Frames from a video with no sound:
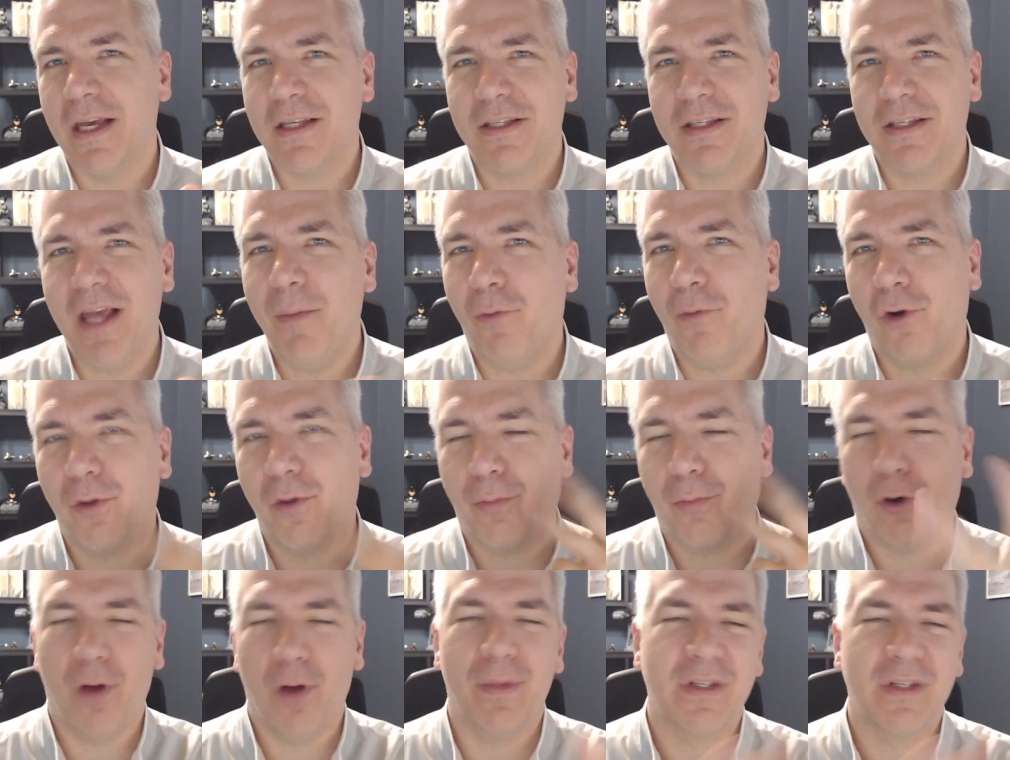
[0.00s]
set more
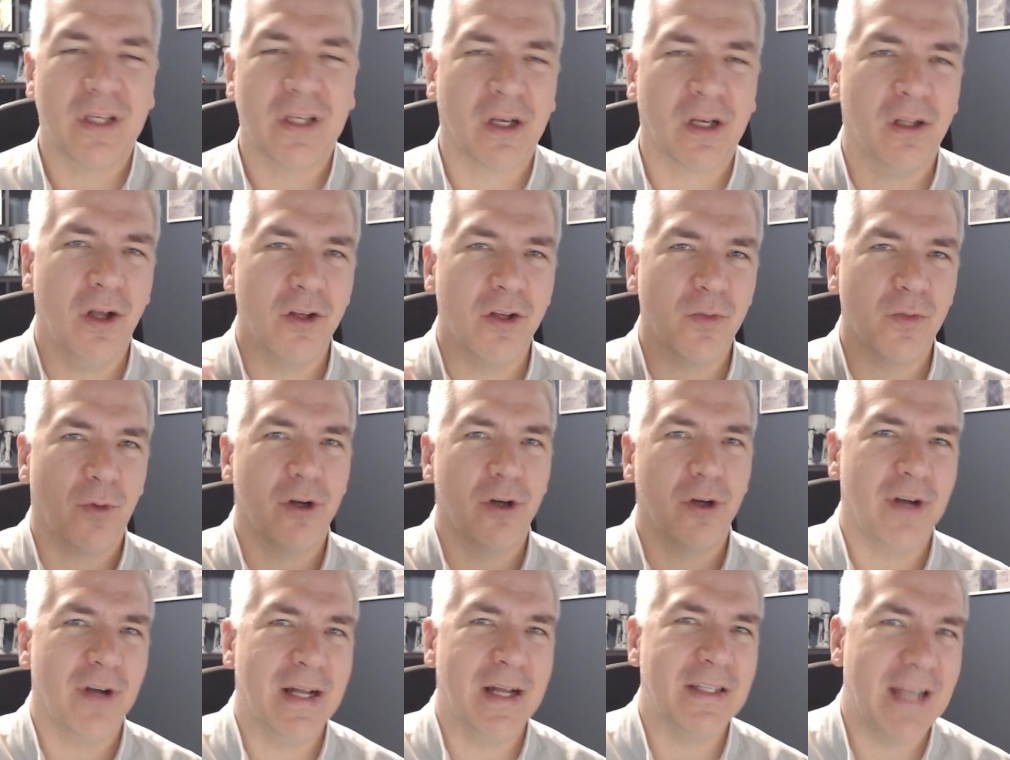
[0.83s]
appointments, and close more
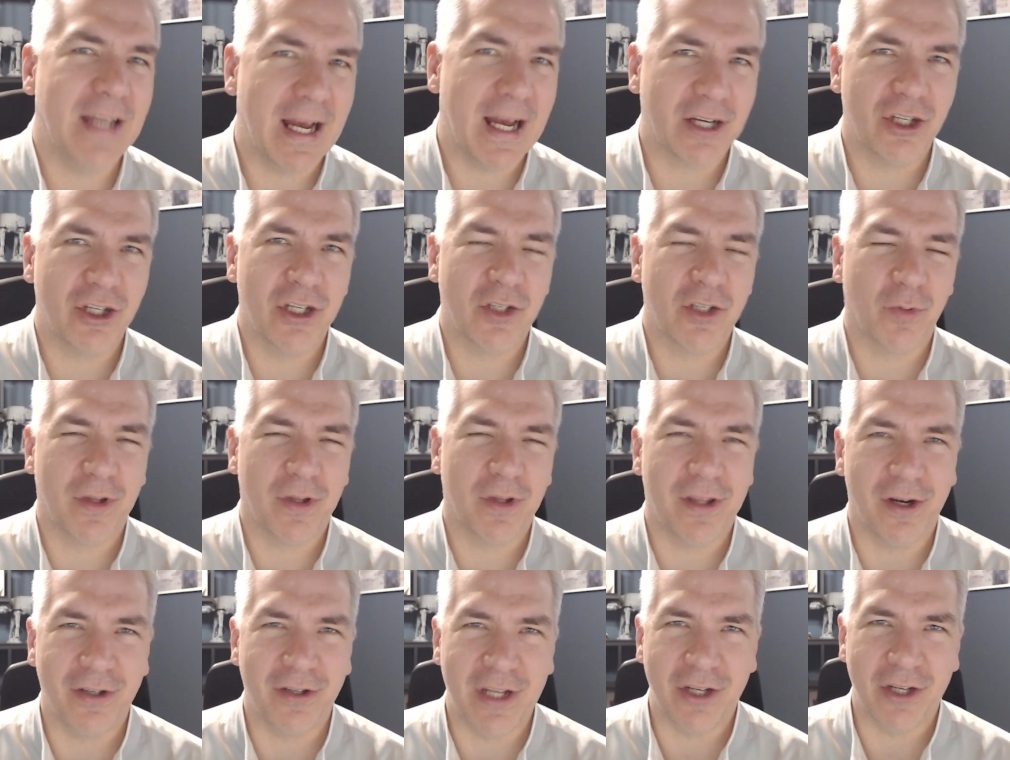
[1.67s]
transactions with
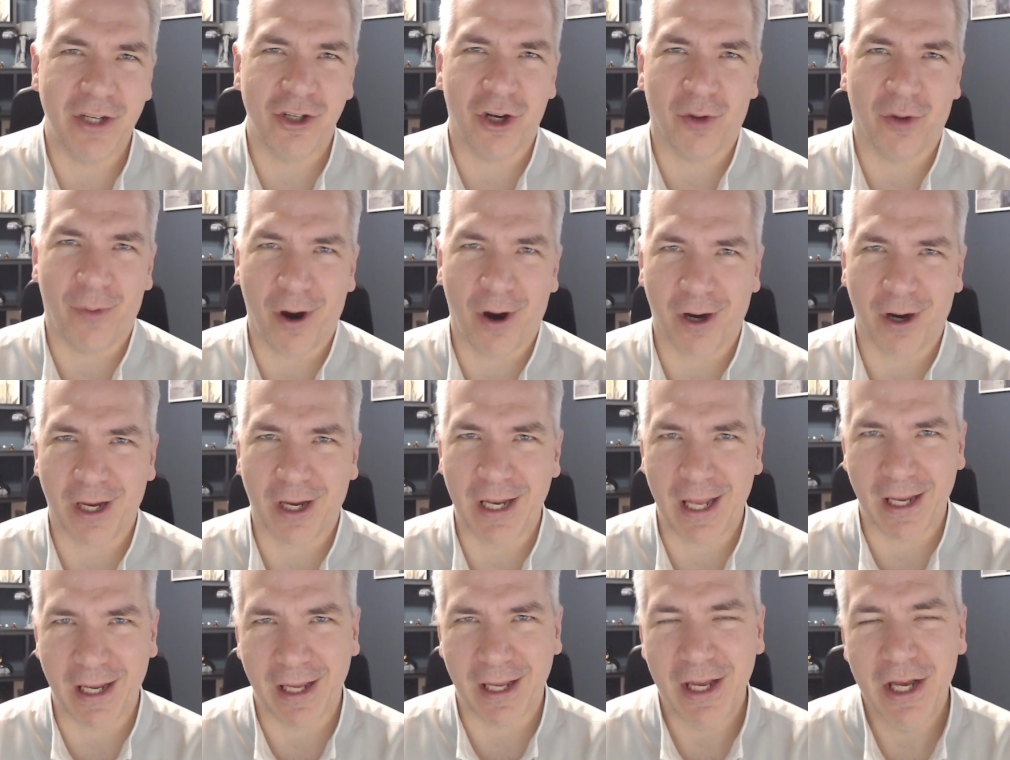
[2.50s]
their digital
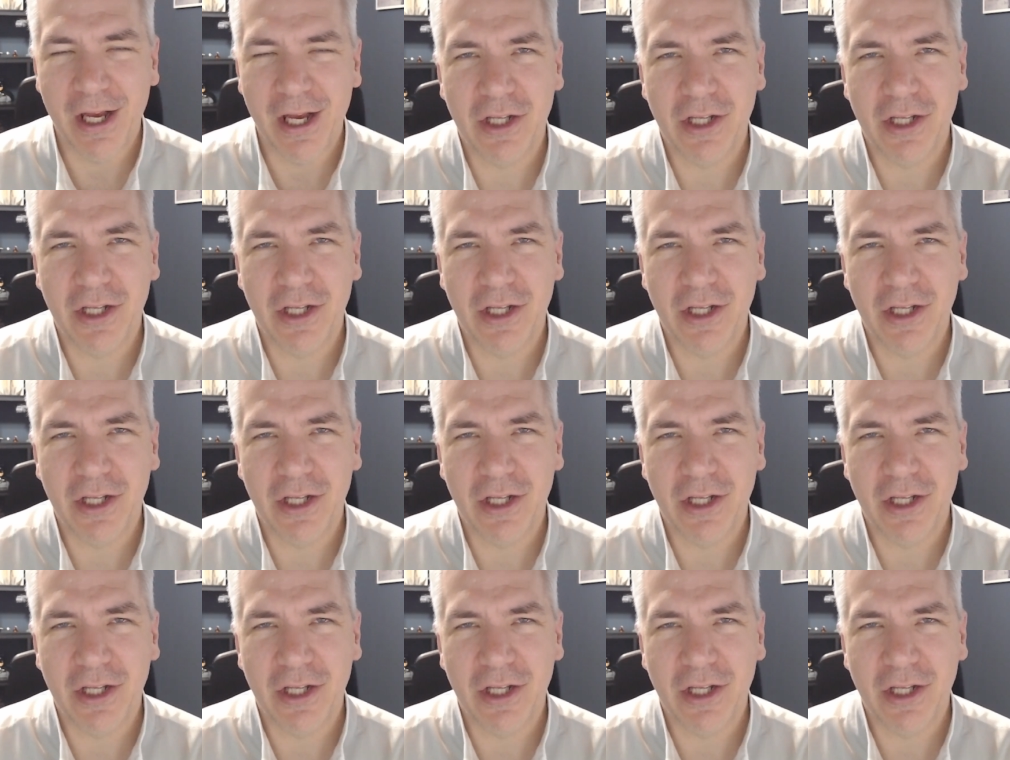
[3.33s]
marketing.